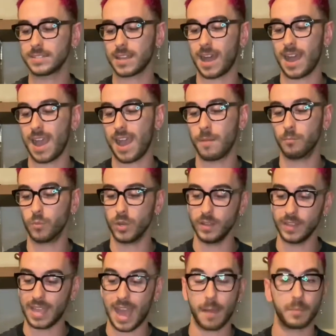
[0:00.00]
I'm
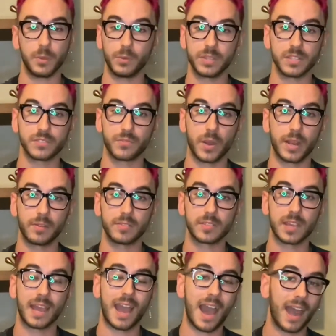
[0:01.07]
really happy with this fragrance.
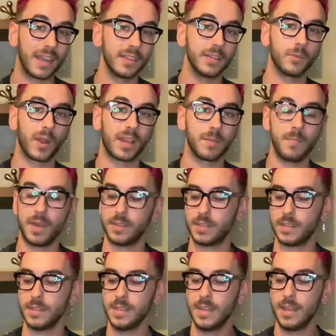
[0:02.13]
I highly recommend
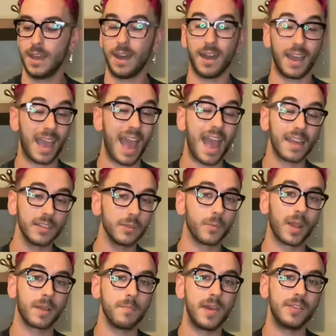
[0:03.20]
it. I highly
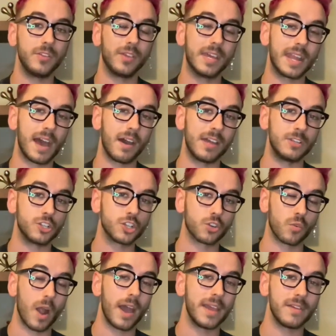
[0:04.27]
recommend you get out and
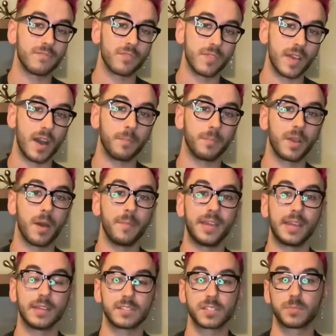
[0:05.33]
try it for the
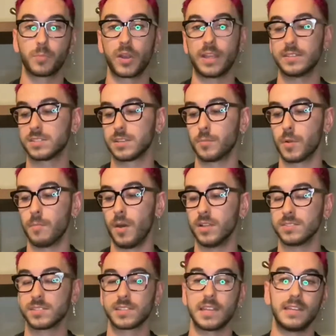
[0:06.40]
upcoming spring and summer
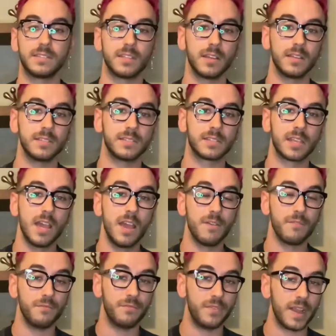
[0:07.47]
months. It does
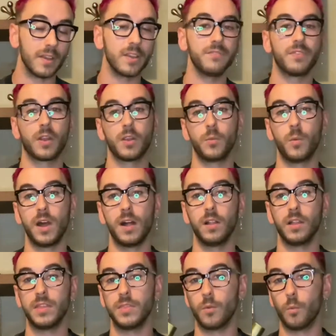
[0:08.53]
very, very well
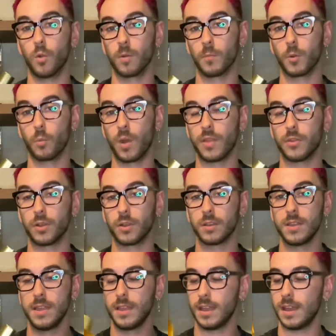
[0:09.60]
in the warmer
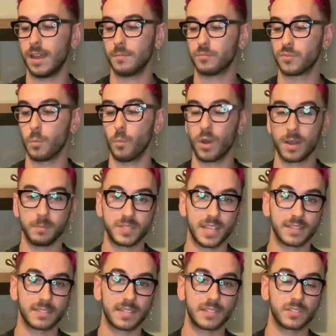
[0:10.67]
weather from what I'm
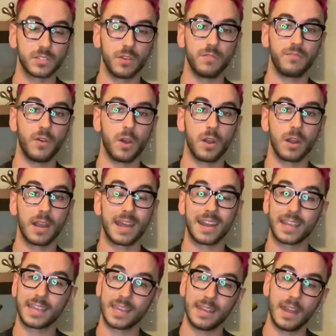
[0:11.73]
testing so far, and
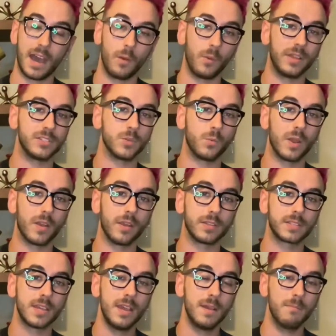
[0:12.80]
I cannot wait to wear
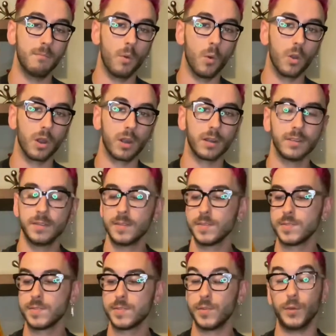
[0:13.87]
it more.
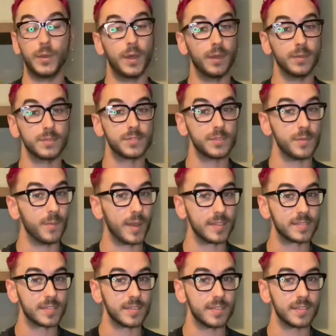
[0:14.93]
Who knows, you might
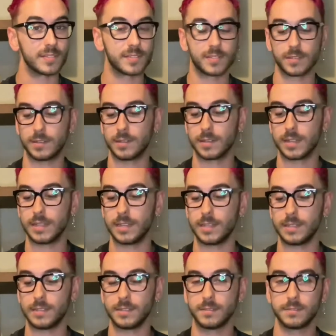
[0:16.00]
see this on
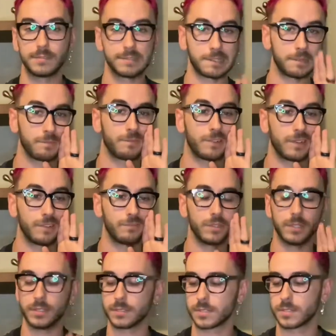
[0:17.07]
a top 5
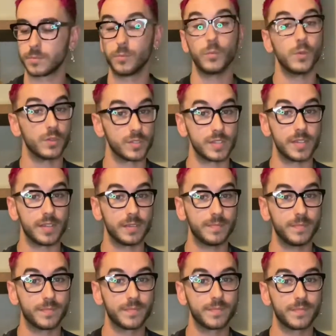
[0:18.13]
list. We'll see.
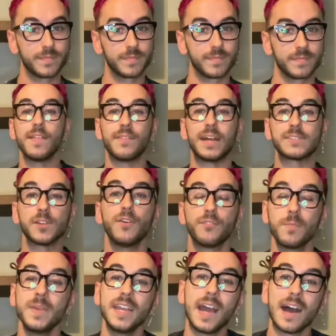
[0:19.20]
That's all
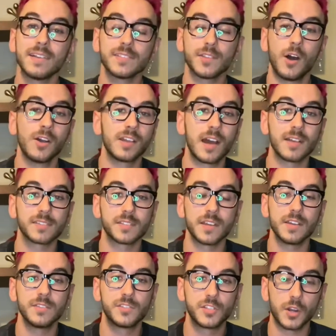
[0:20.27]
for me, guys, on Costa
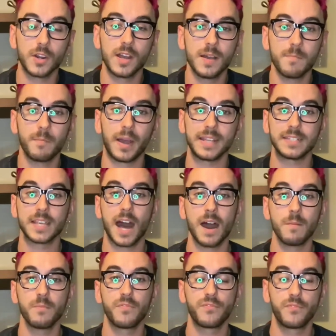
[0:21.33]
Azzurra by
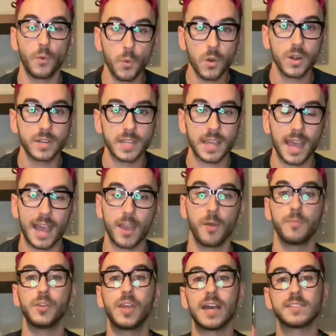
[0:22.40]
Tom Ford. I
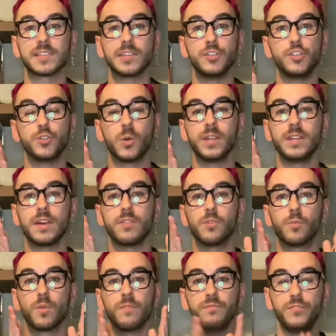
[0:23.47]
hope you guys enjoyed the
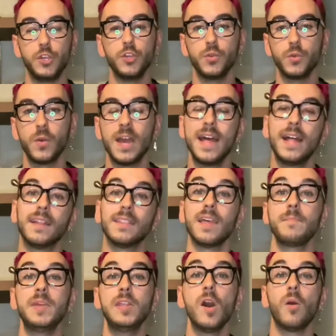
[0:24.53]
review.
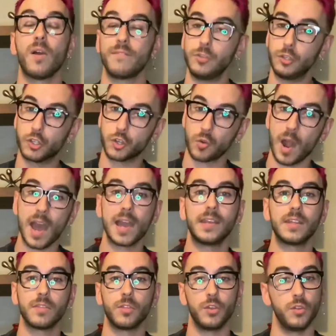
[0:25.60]
Let me know, have you
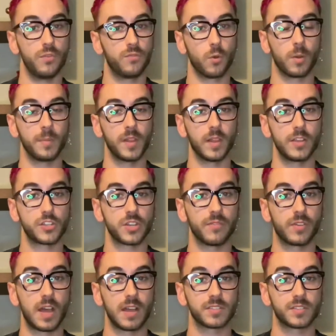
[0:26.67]
tried the new formulation
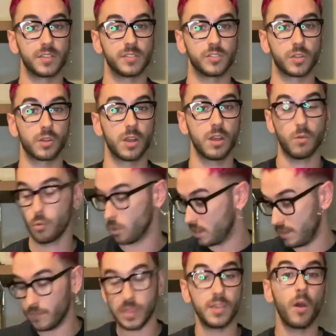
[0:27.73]
of Costa Azzurra or
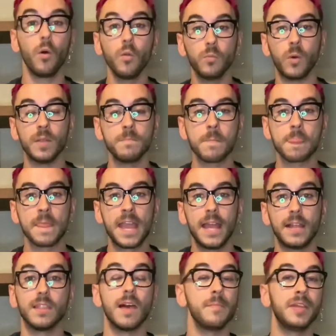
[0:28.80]
even the old one?
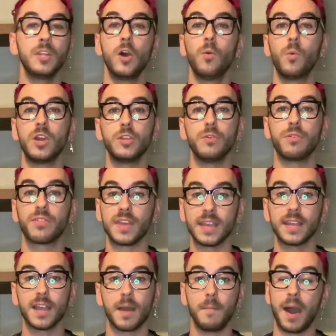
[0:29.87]
Let me know what you
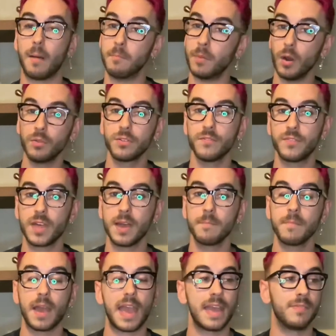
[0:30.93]
think about both of
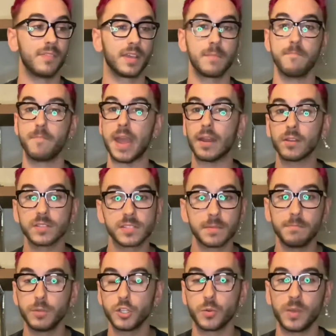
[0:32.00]
them and the
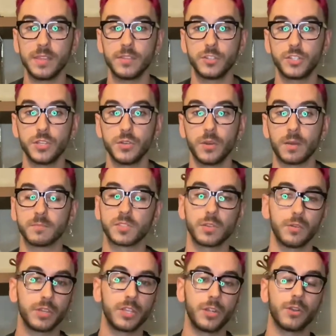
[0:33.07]
comparison between the two. I'm
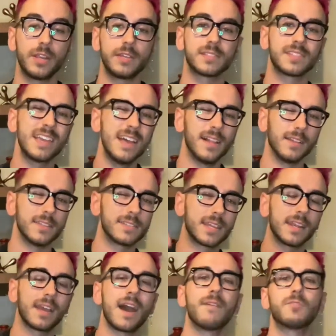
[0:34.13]
so curious. Let's
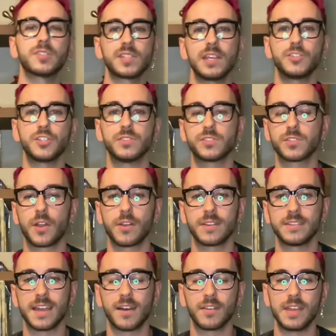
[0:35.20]
get a conversation started
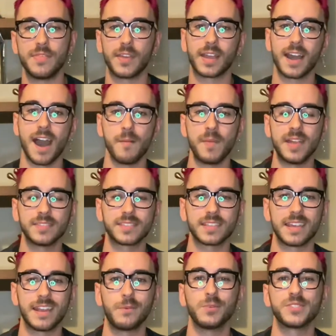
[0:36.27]
down in the comments,
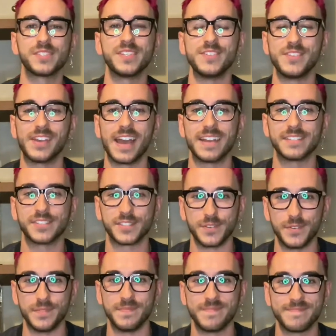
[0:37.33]
and I will see you guys
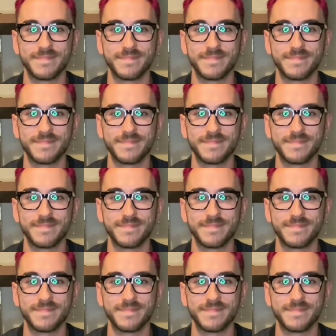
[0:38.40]
soon.